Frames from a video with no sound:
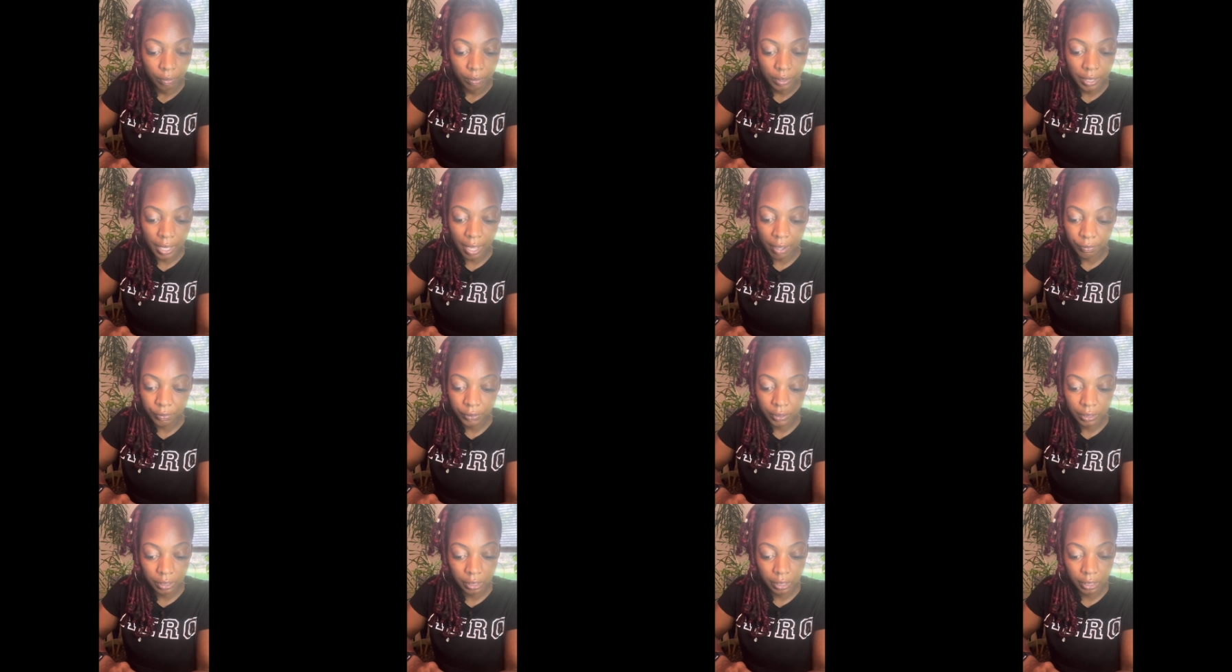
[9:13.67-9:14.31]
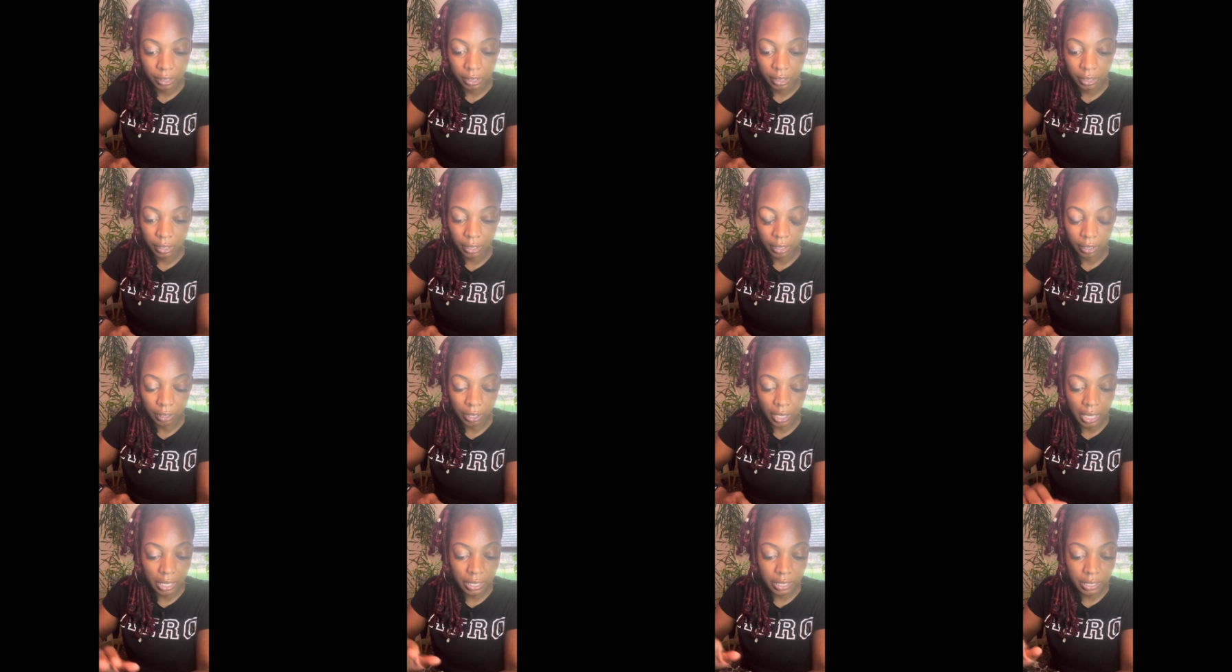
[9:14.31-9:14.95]
Definitely
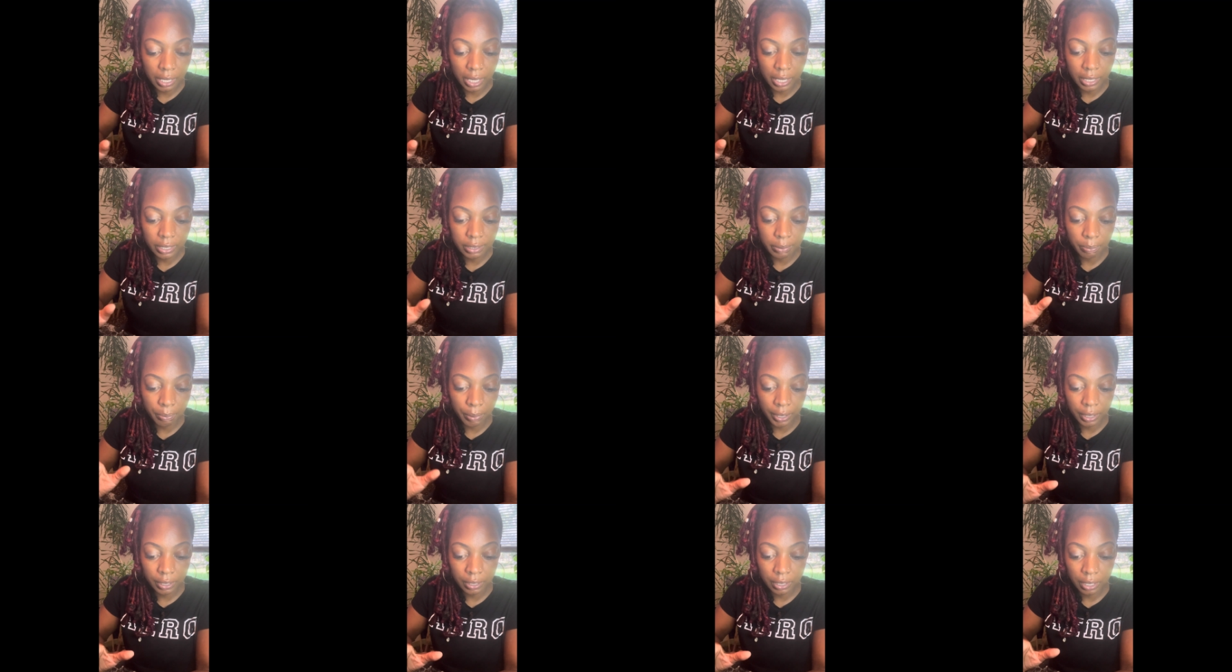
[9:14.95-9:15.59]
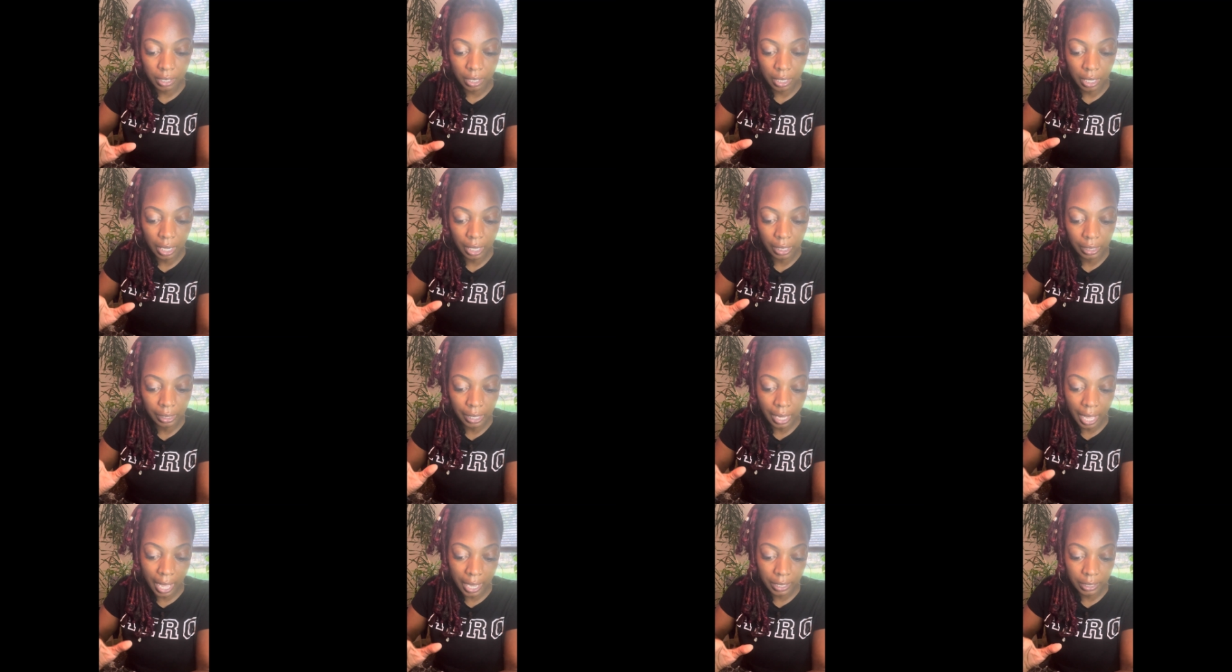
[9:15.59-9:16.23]
clear. It's been a
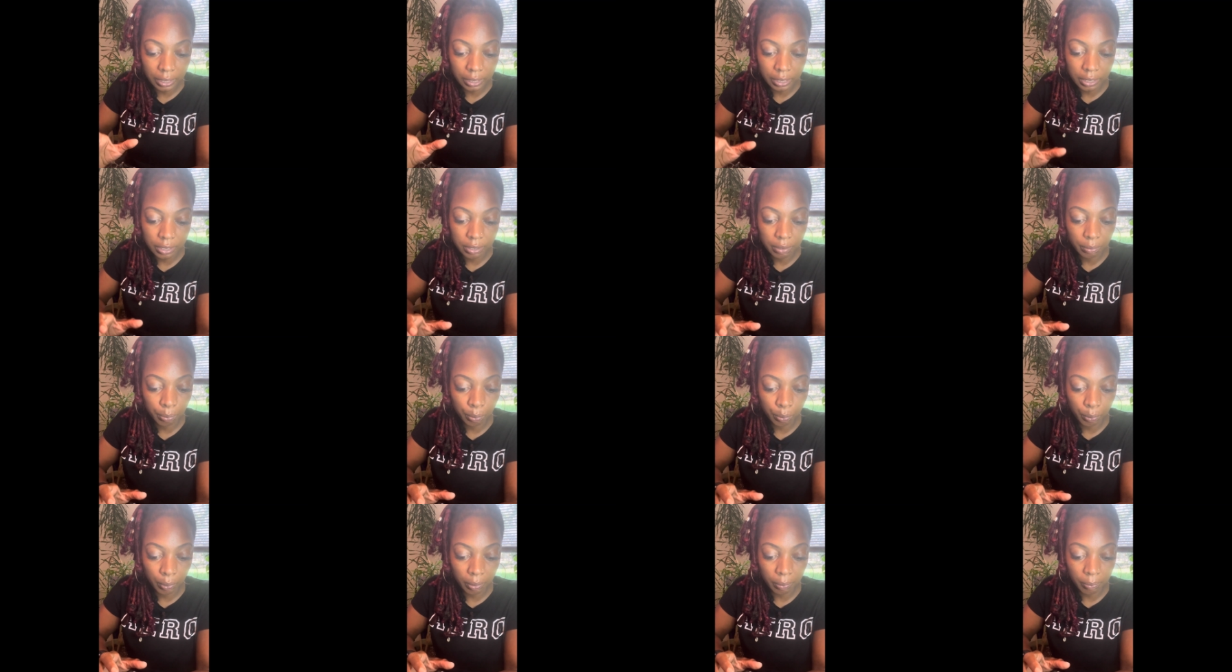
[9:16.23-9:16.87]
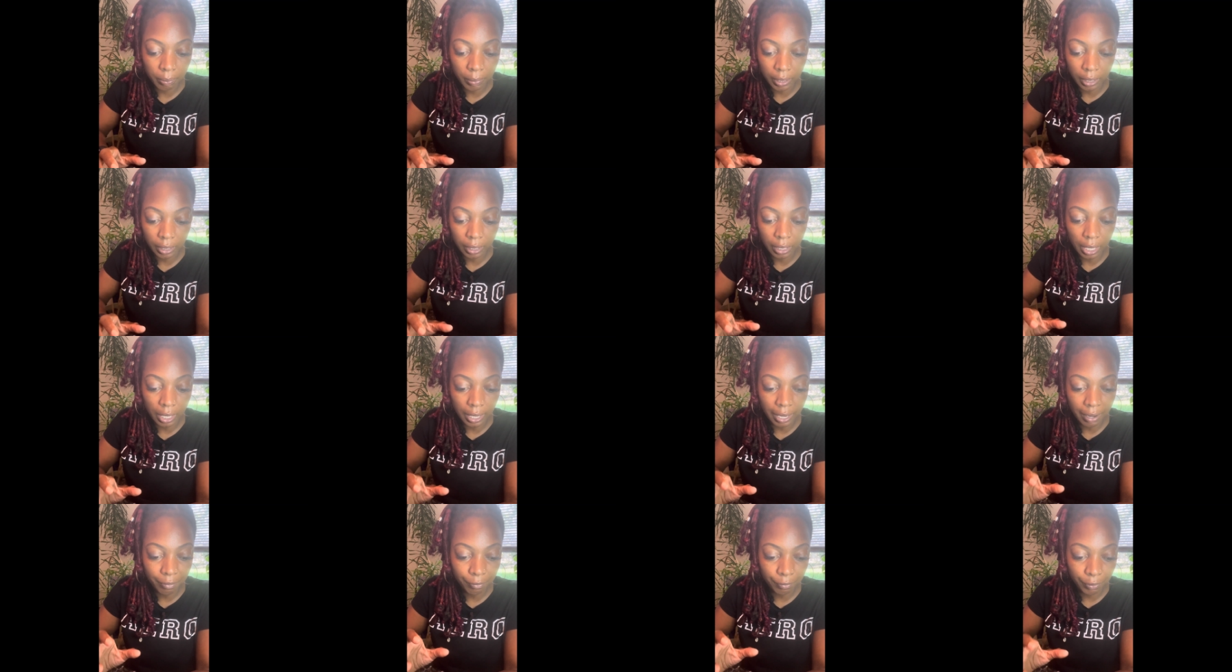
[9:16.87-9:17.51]
lot of disappointment,
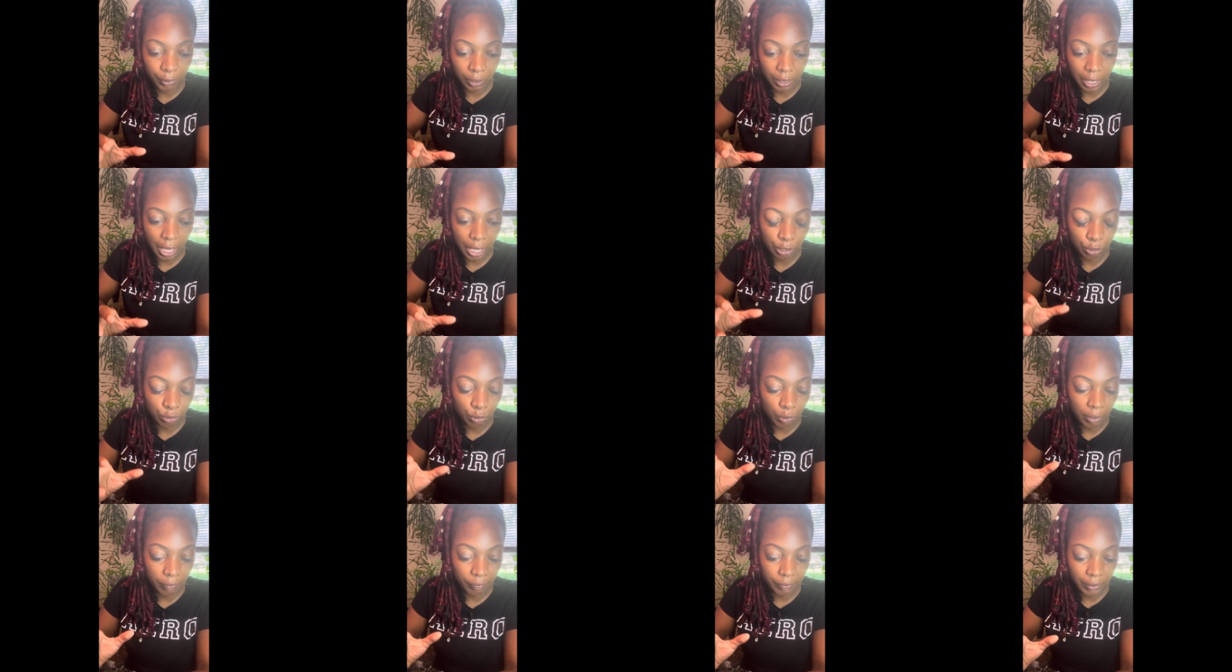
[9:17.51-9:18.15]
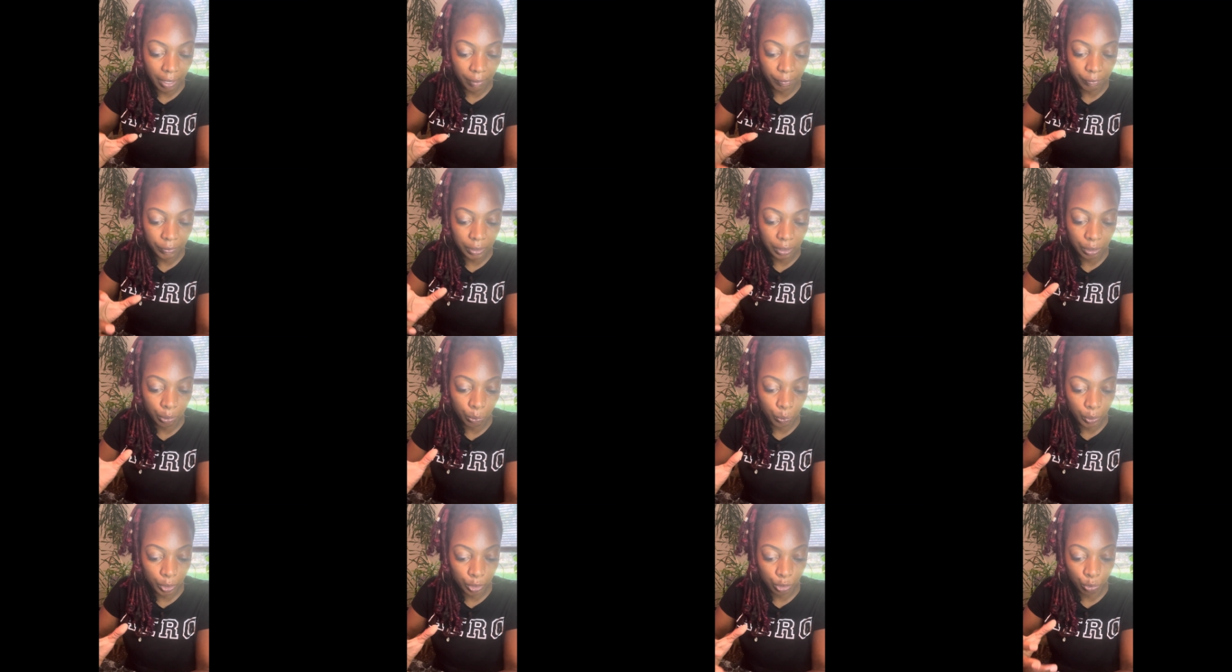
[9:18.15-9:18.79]
and I feel like you have definitely
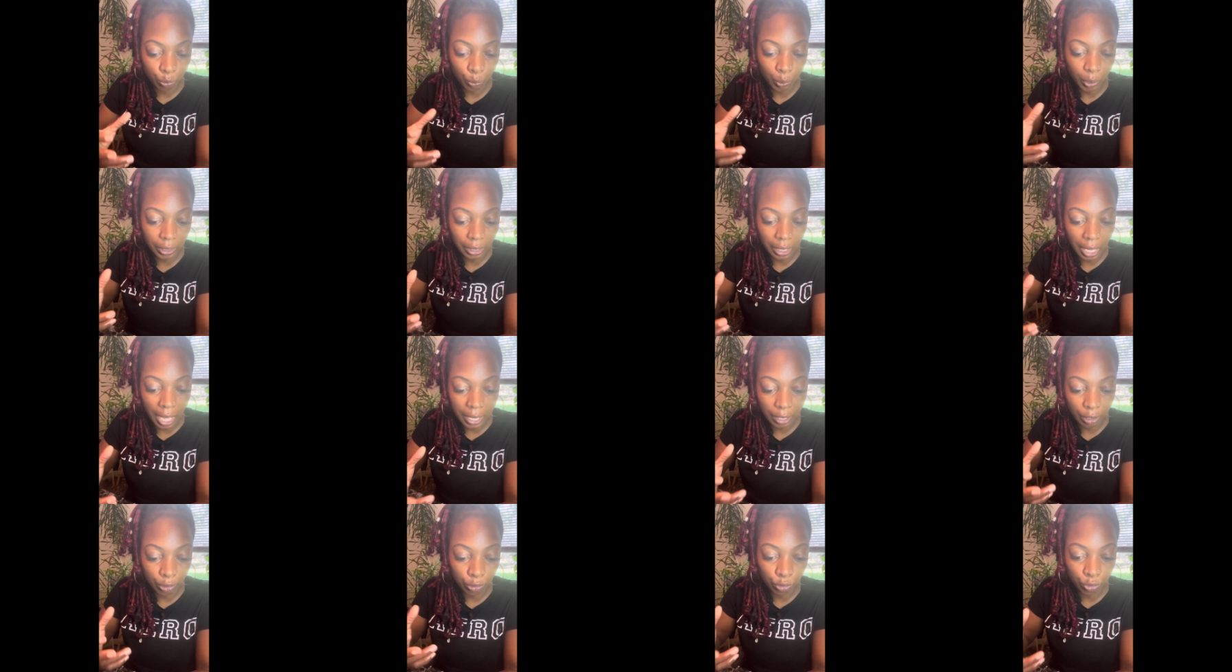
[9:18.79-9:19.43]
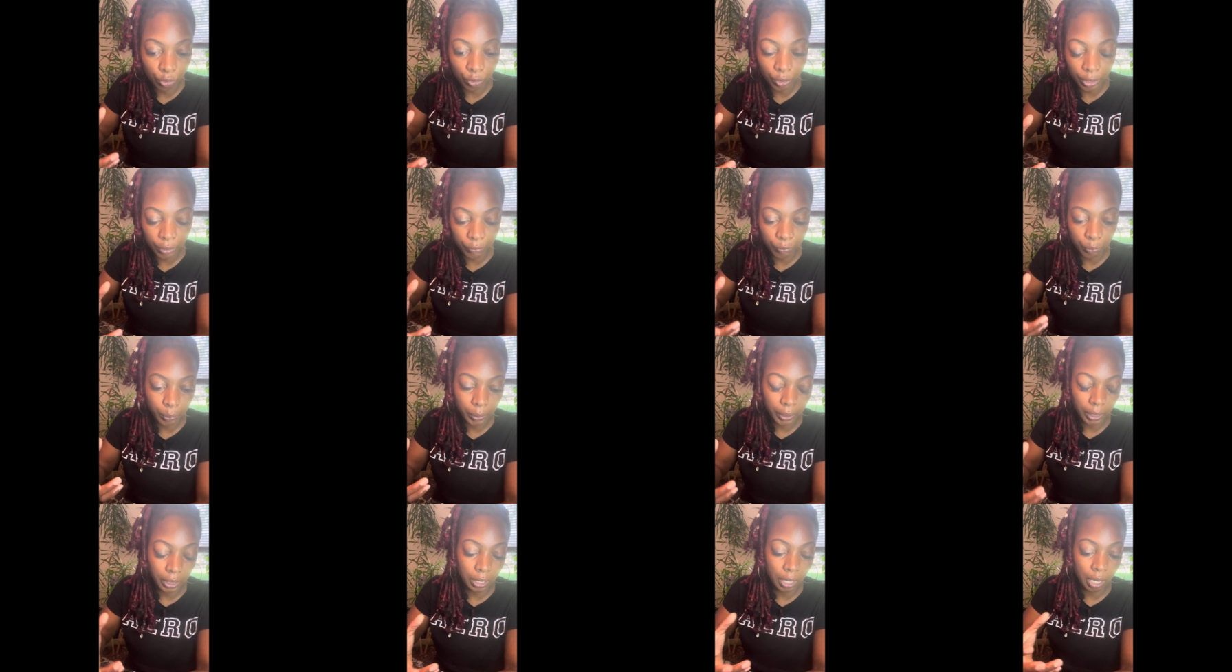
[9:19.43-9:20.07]
went through a lot of grief
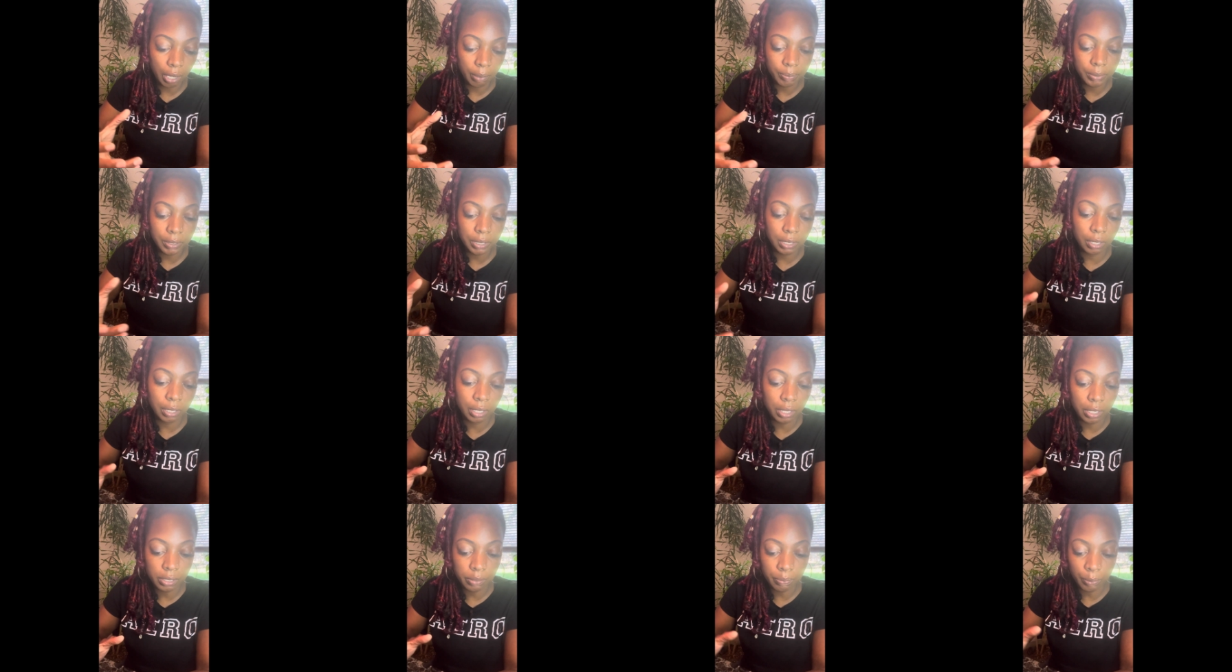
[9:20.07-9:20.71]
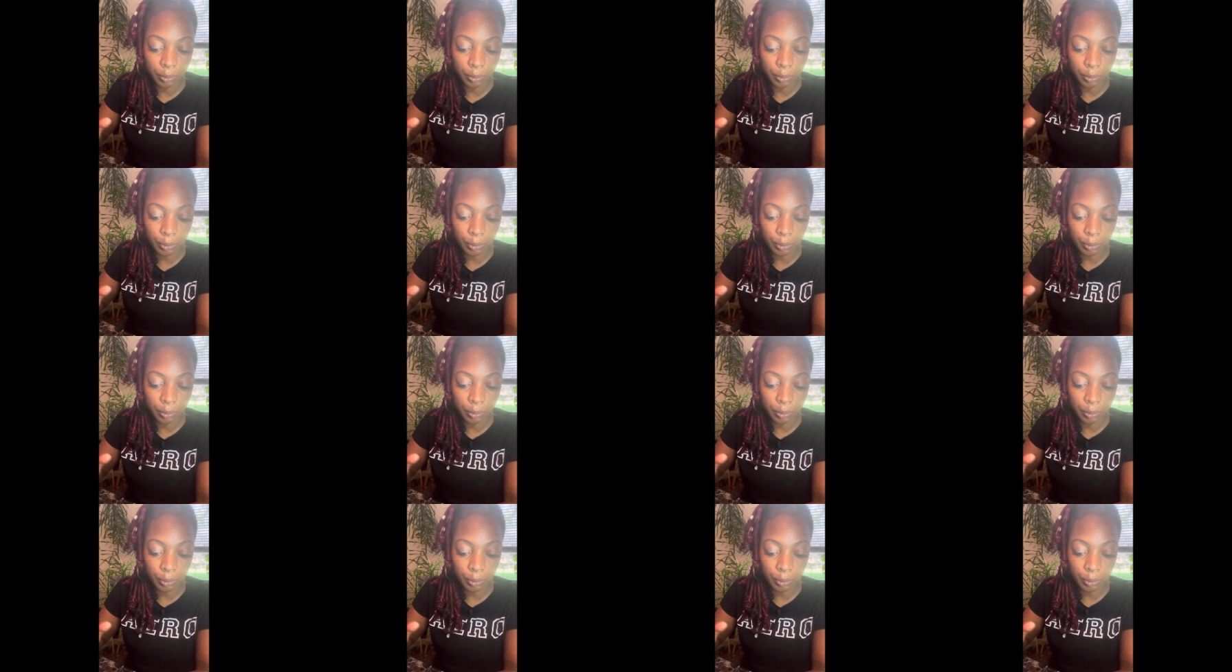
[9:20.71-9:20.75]
when it comes to this.